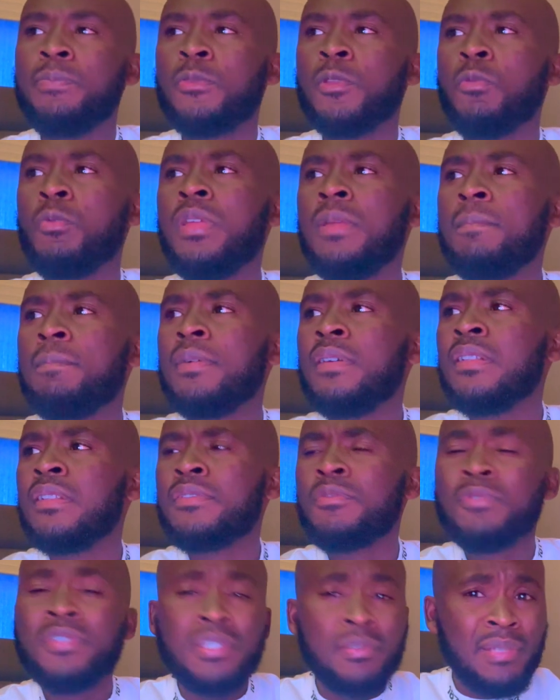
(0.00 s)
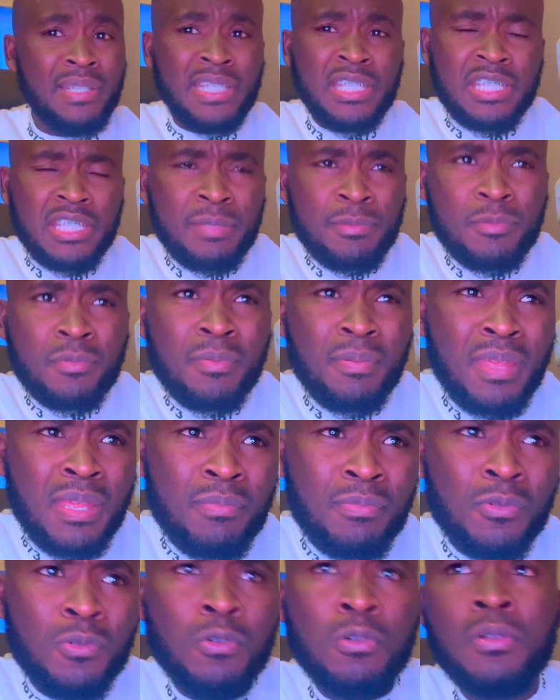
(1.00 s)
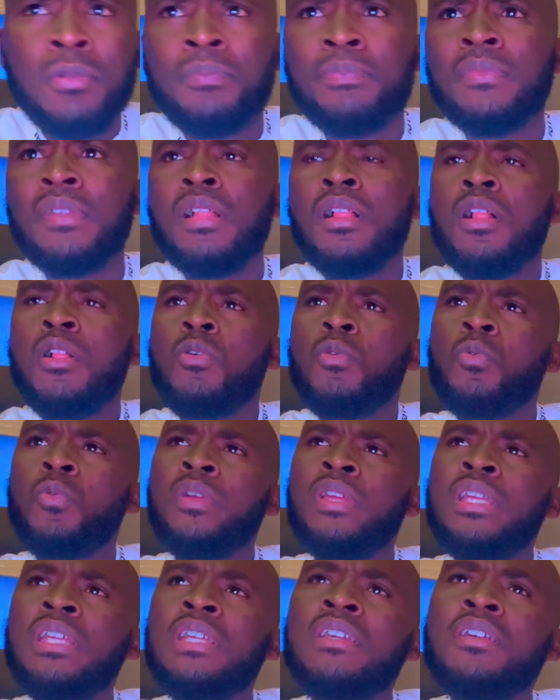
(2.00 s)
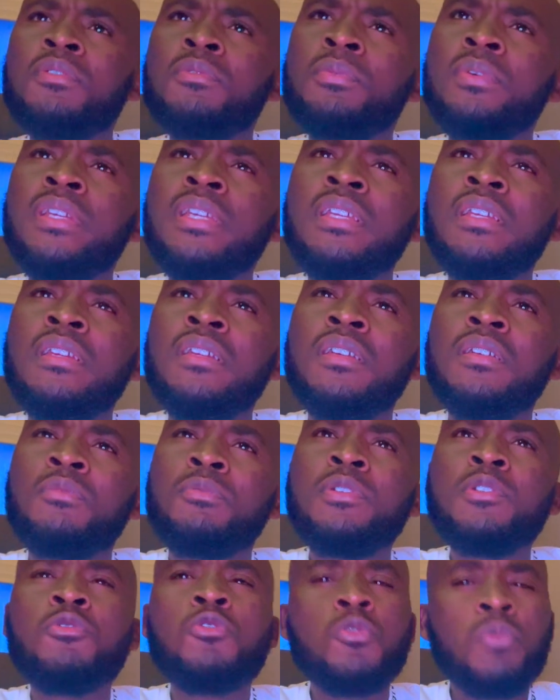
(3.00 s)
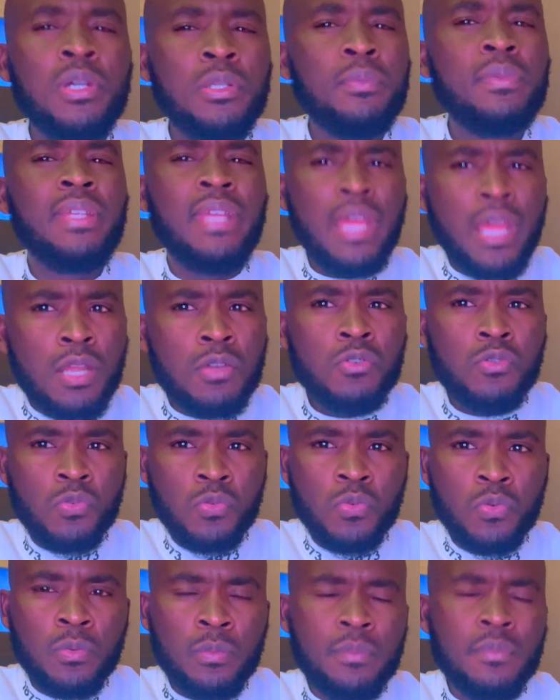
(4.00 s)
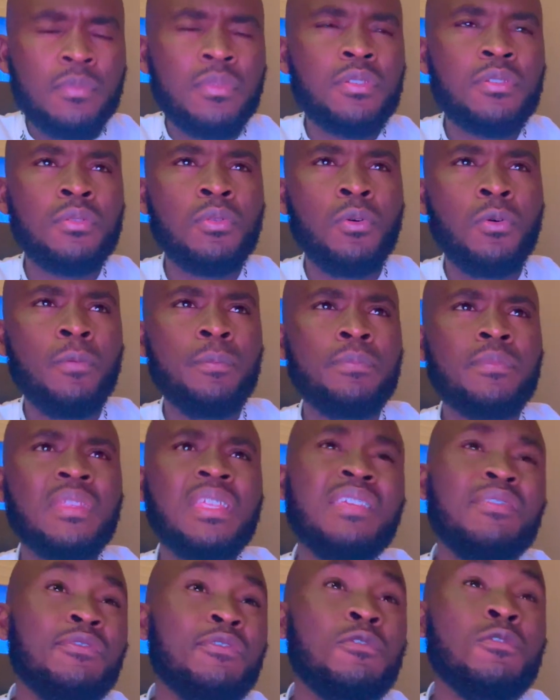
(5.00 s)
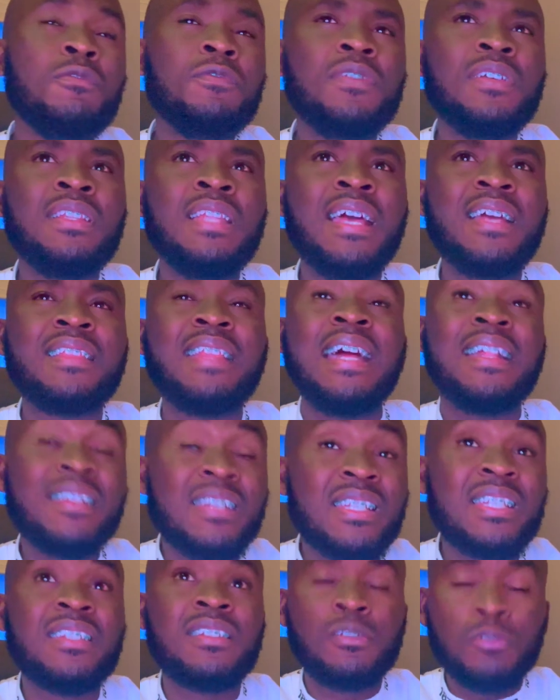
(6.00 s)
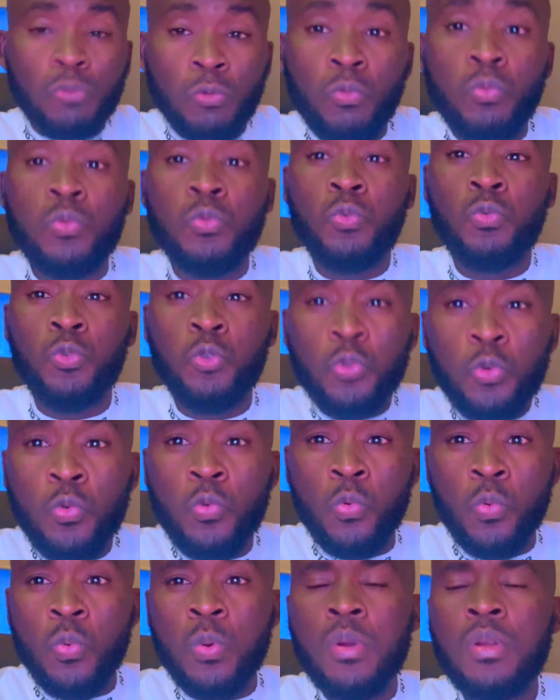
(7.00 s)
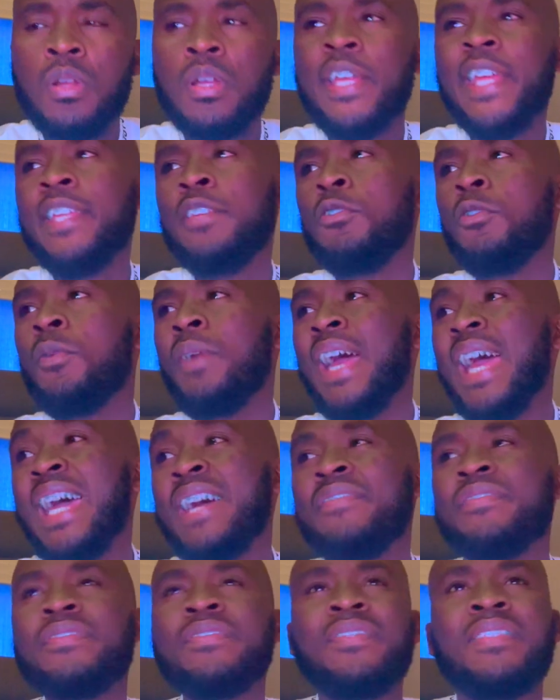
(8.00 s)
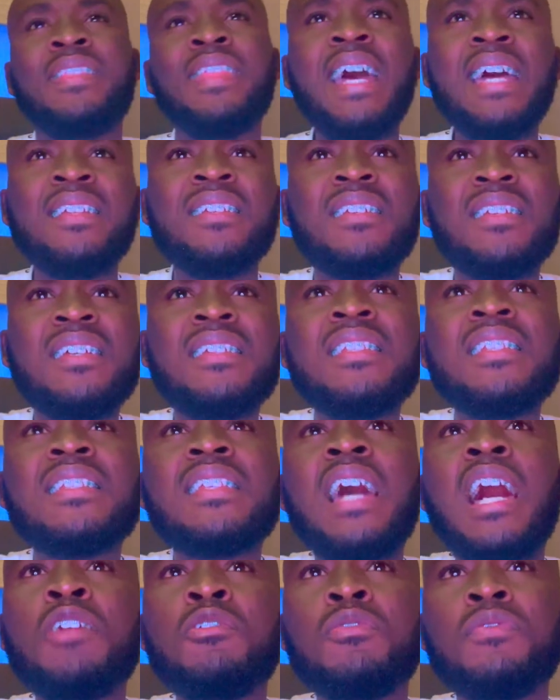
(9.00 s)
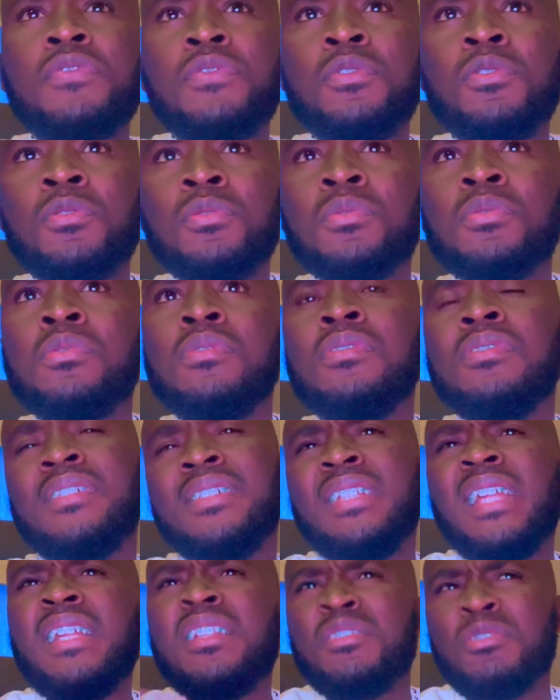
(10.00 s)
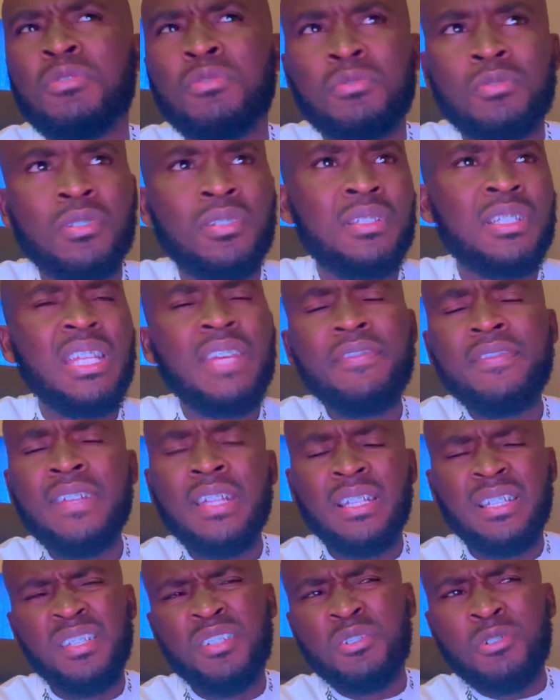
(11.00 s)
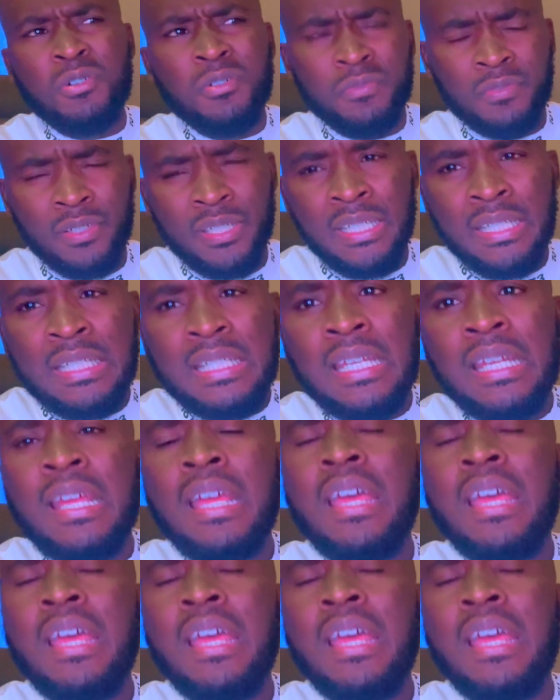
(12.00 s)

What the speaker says: We build those relationships with people. We do what we can do. So if you feel like that is you have that inside of you, then definitely go for it.